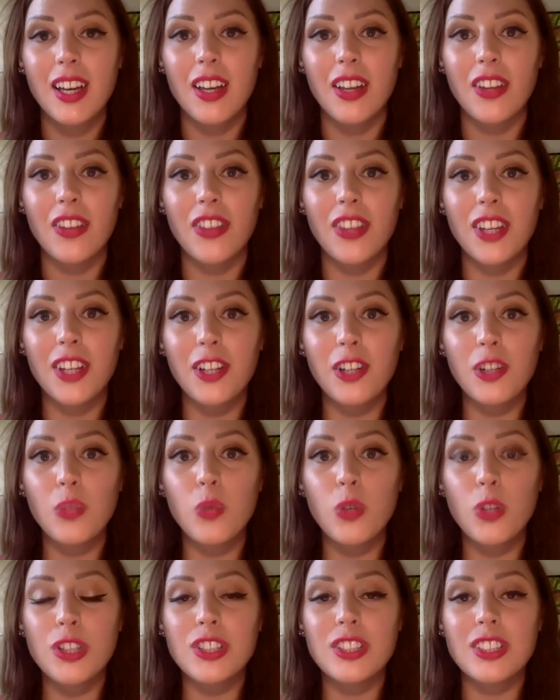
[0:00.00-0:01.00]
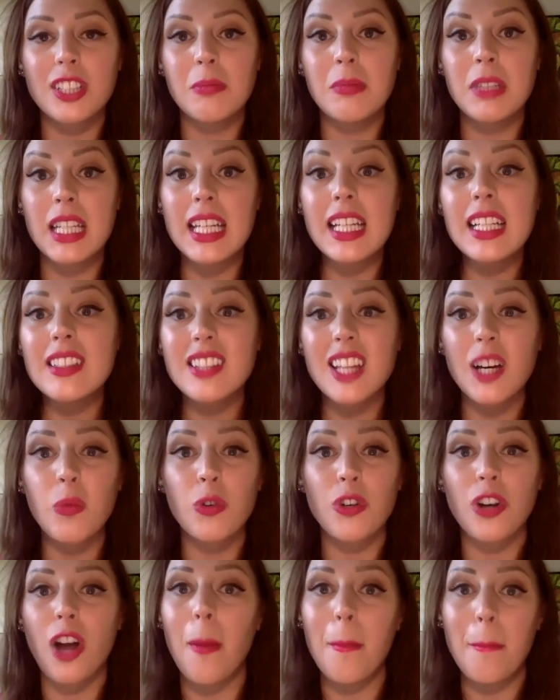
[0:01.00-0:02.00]
there were some needs that were
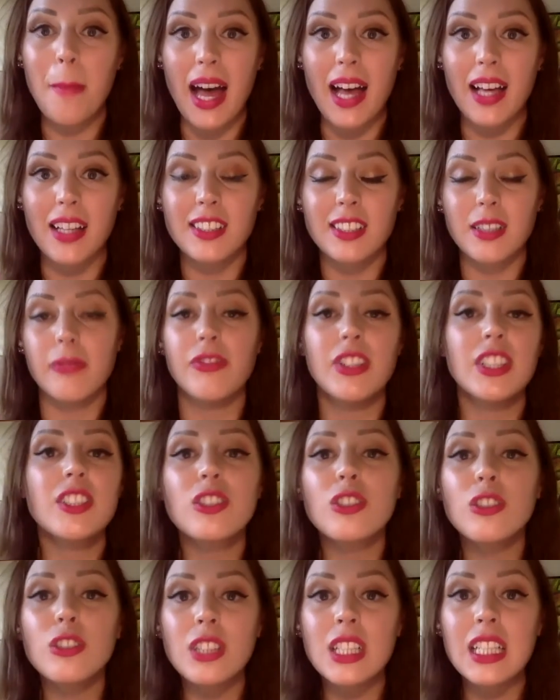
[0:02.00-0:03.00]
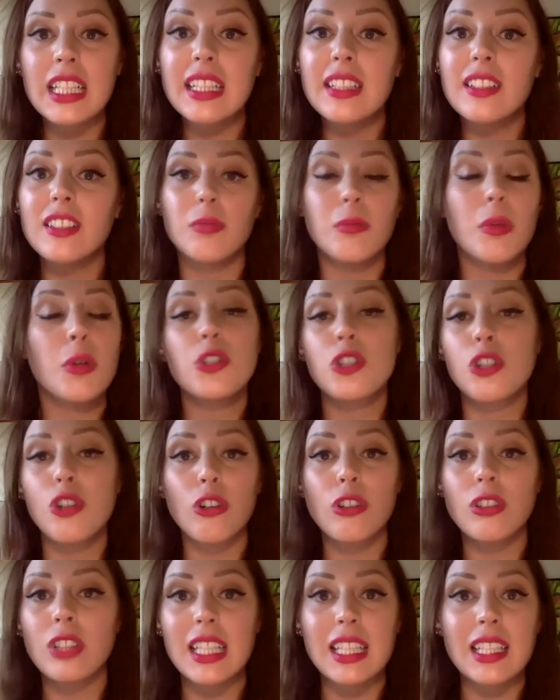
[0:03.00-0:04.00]
not met, some physical needs,
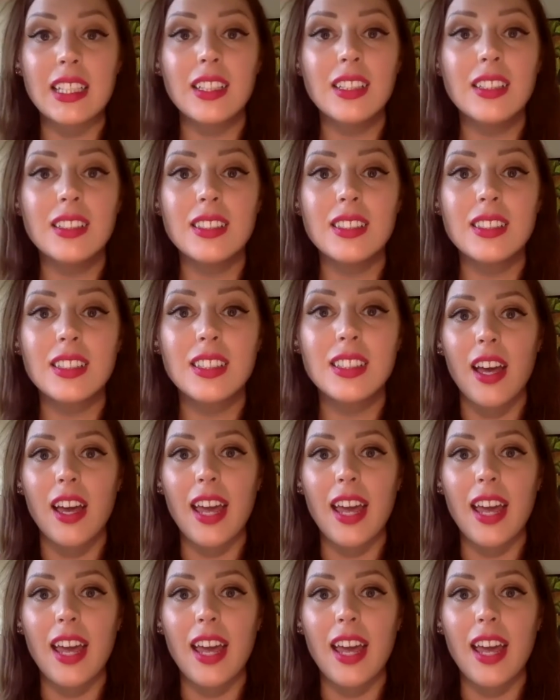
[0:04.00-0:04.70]
emotional needs.